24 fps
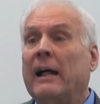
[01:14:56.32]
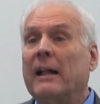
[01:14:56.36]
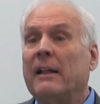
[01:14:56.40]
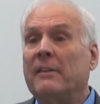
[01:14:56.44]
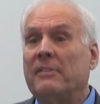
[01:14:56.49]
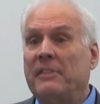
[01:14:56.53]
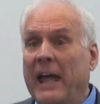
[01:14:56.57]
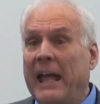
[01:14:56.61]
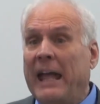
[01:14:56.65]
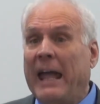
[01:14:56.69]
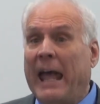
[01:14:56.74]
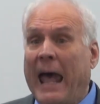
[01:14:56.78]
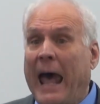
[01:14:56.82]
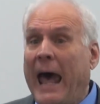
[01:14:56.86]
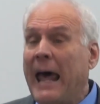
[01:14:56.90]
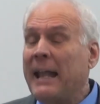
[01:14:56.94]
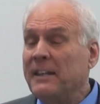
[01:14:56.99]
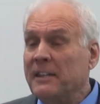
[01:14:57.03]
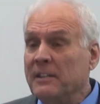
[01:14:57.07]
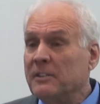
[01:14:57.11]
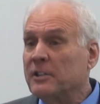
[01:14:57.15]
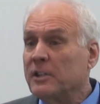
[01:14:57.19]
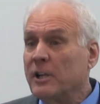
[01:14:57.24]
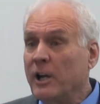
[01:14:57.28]
They
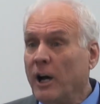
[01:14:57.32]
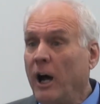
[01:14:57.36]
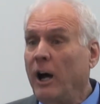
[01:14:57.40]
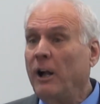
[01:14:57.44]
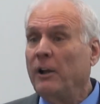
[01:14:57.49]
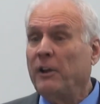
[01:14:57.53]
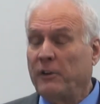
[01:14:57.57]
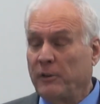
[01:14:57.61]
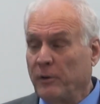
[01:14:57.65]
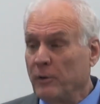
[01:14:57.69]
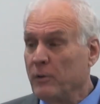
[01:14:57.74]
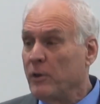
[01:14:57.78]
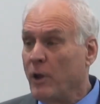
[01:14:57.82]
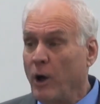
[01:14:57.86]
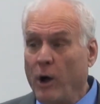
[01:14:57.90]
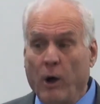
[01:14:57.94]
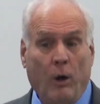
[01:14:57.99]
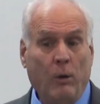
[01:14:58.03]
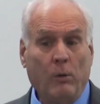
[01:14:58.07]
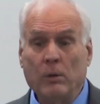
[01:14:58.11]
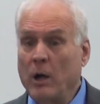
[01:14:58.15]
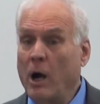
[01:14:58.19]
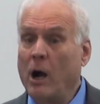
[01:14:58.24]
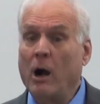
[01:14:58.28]
hadn't gone through the
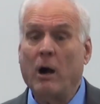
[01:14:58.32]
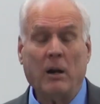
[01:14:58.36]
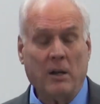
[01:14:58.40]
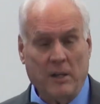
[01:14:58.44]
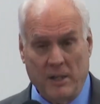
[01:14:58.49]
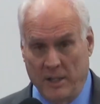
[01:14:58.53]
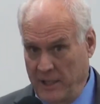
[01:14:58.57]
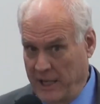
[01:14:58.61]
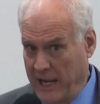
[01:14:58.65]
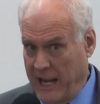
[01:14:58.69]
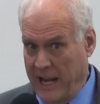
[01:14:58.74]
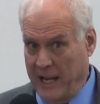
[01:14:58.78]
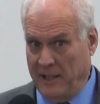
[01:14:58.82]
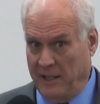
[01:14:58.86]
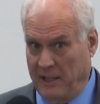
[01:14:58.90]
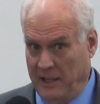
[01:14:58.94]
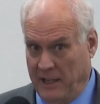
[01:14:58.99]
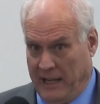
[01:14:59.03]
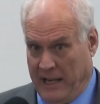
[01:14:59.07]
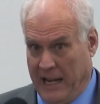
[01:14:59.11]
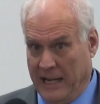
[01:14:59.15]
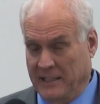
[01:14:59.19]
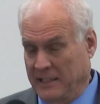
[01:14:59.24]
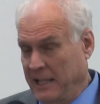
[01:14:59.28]
whole garden yet
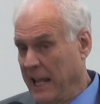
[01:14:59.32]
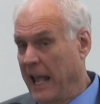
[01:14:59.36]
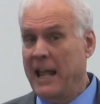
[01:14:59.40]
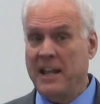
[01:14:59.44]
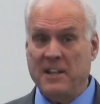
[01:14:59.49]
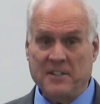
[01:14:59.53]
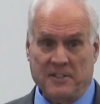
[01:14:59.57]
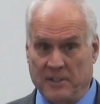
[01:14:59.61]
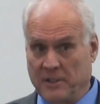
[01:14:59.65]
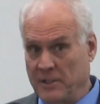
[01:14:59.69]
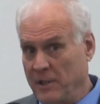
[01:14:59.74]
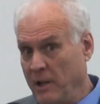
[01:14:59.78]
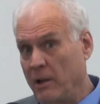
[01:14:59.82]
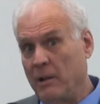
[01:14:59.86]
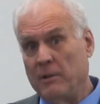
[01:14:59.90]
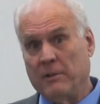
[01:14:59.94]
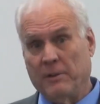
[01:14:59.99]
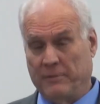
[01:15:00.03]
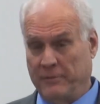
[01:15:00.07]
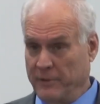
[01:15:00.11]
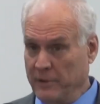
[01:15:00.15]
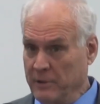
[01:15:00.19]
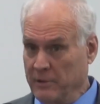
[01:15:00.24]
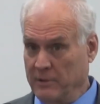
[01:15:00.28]
and tasted all the
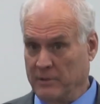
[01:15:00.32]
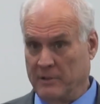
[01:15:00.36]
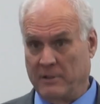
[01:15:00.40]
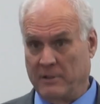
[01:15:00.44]
fruit.